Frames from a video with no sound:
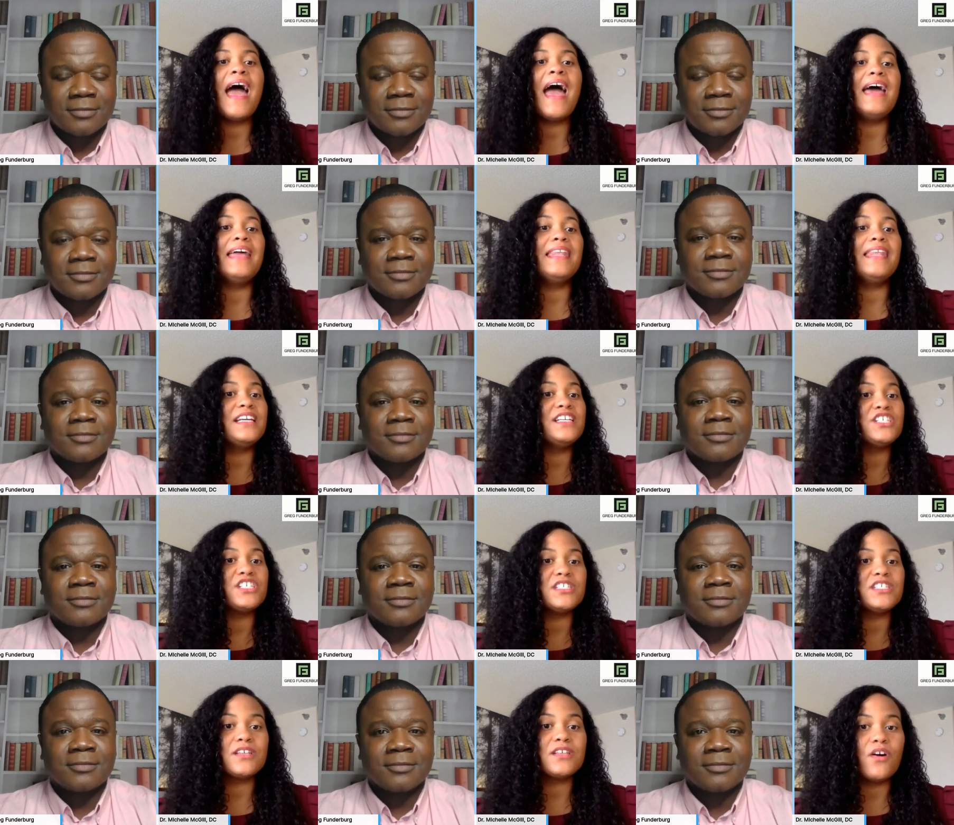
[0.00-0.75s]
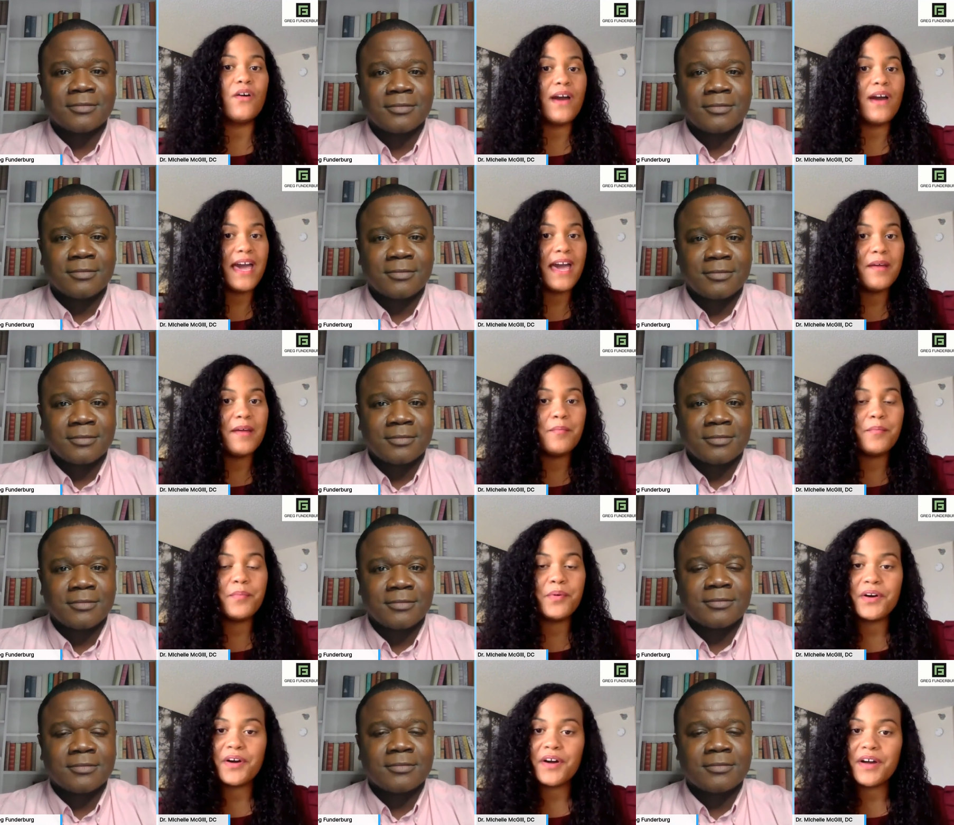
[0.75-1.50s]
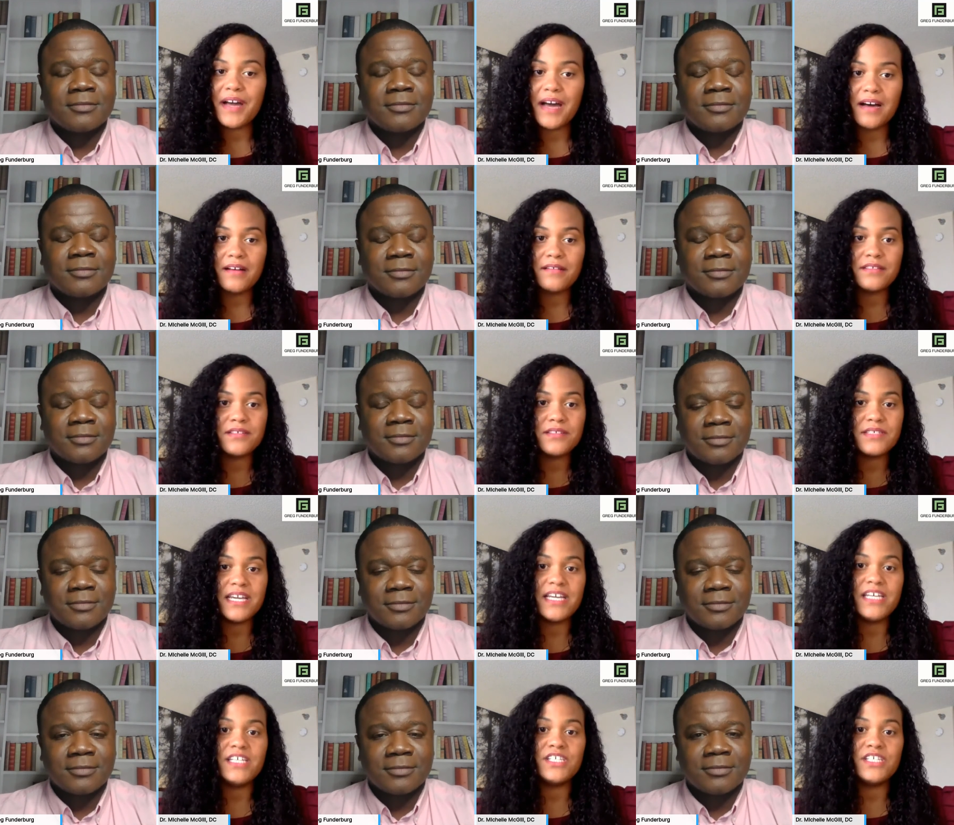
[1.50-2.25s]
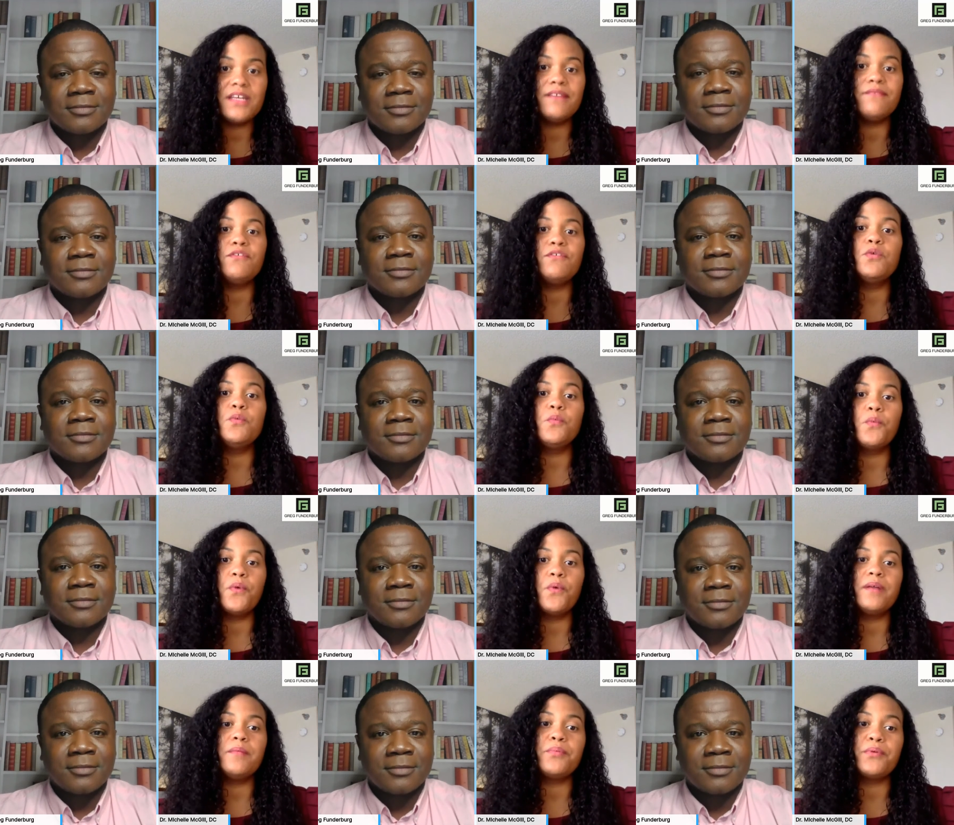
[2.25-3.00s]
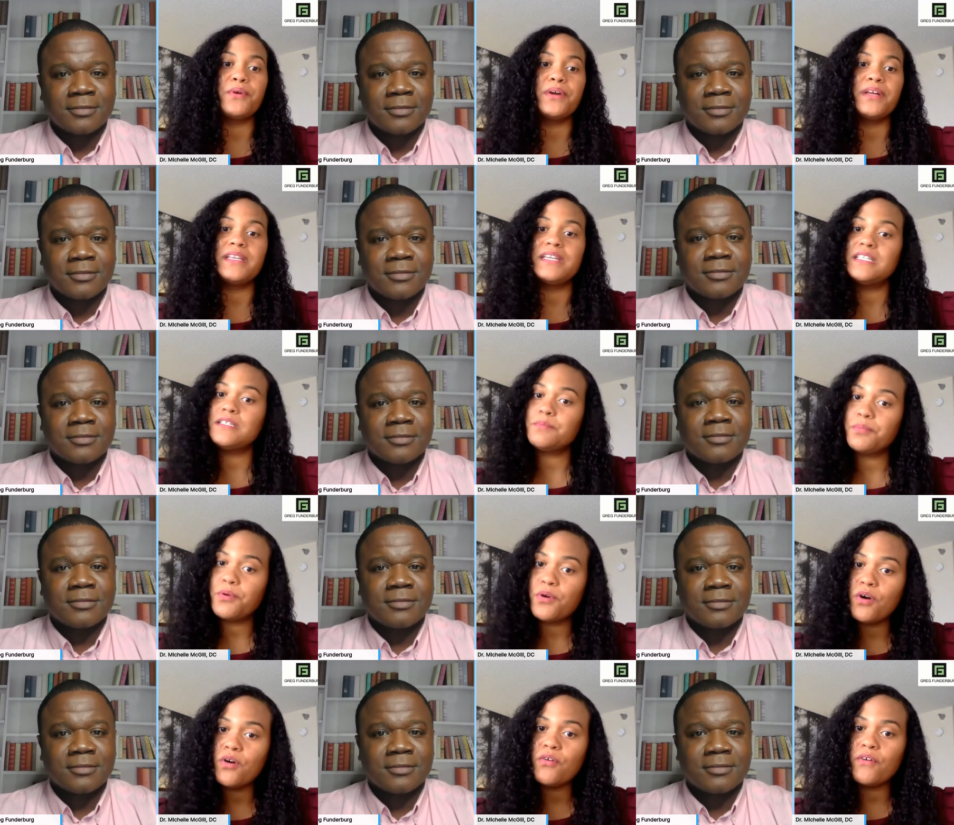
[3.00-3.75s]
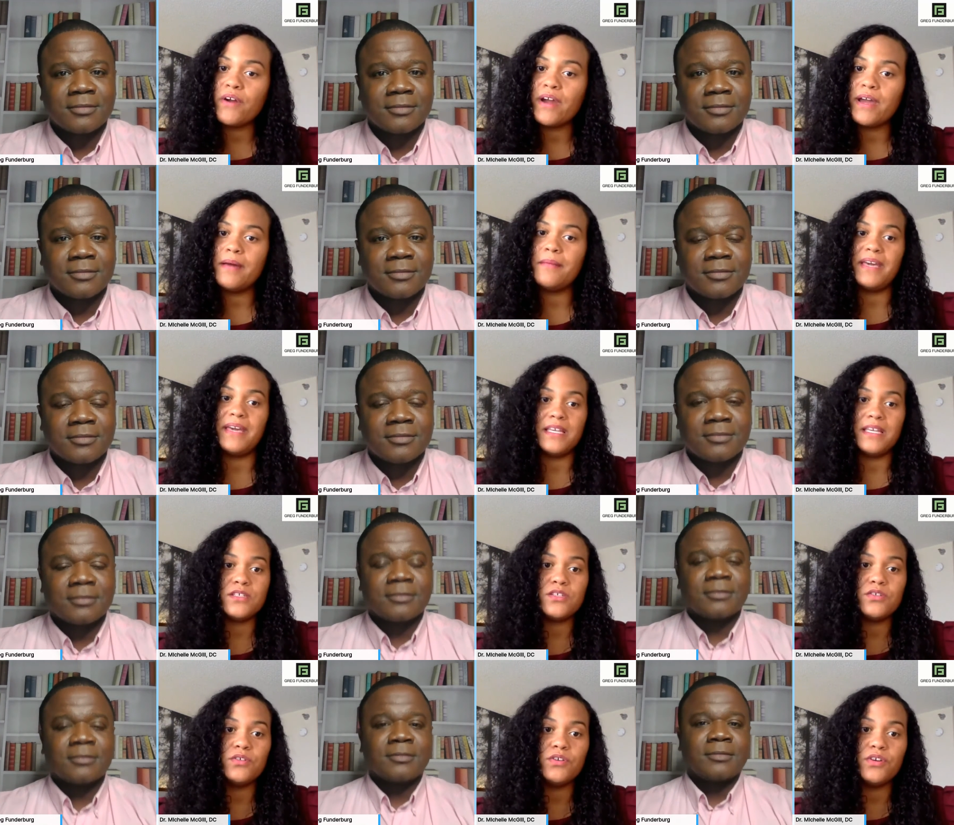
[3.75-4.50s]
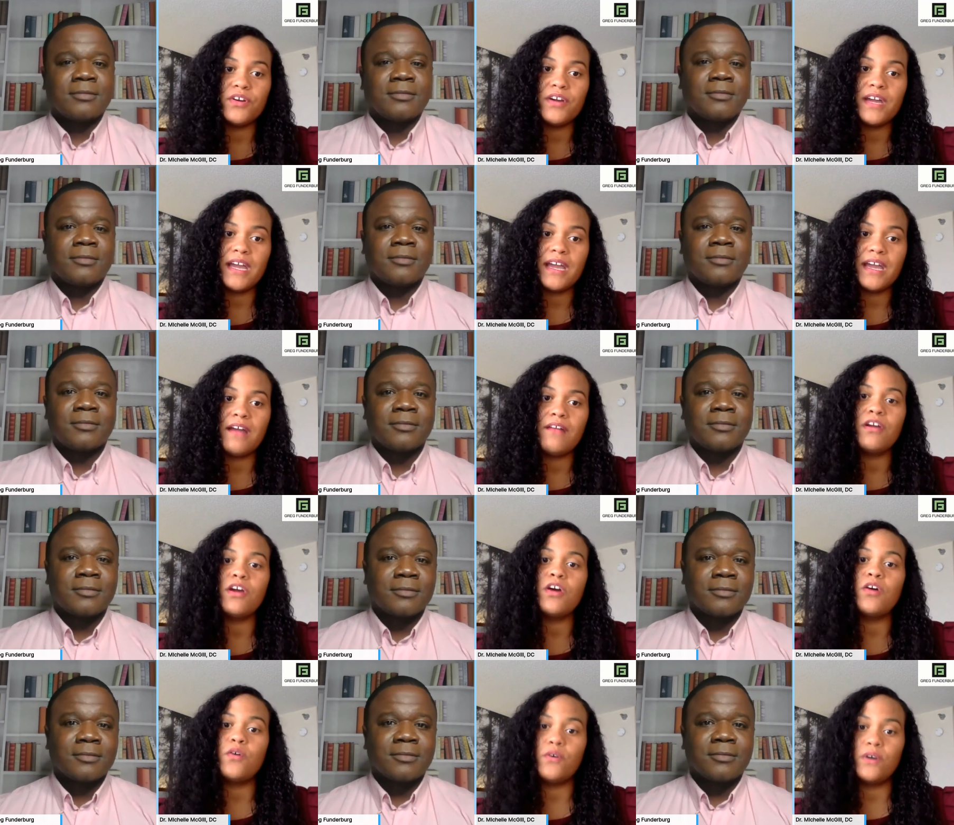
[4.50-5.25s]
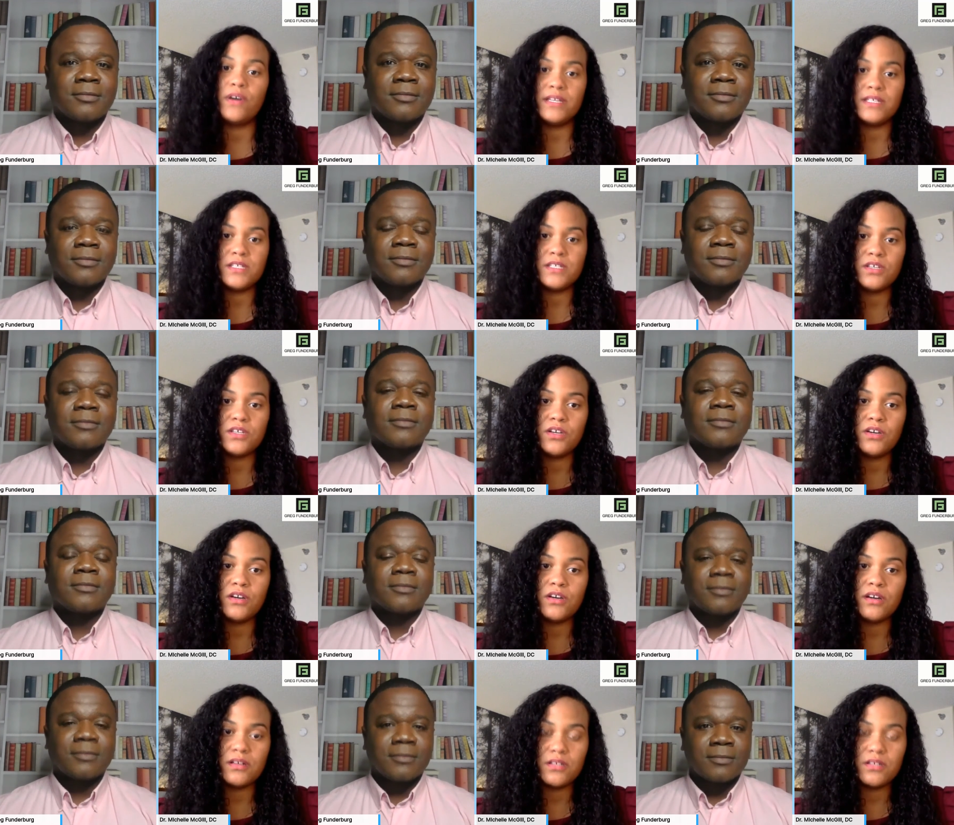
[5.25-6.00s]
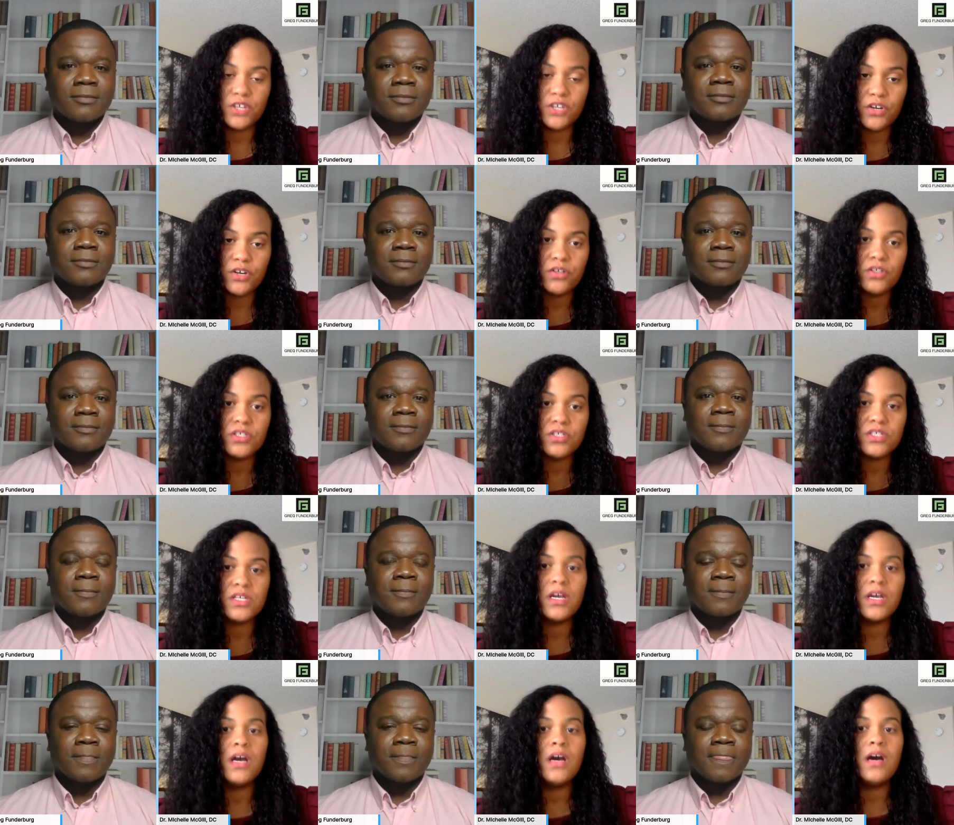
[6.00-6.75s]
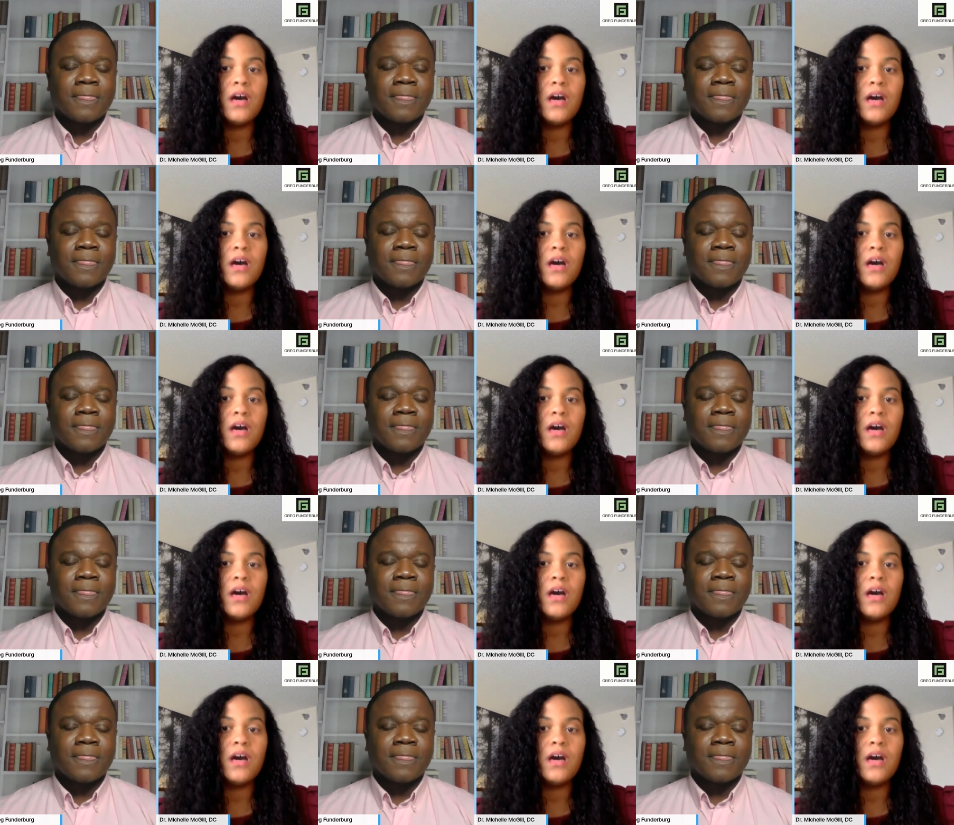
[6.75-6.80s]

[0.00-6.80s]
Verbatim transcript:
Speaker 1: and then just go ahead and book a consultation if you want to bring this program into your area or into your church.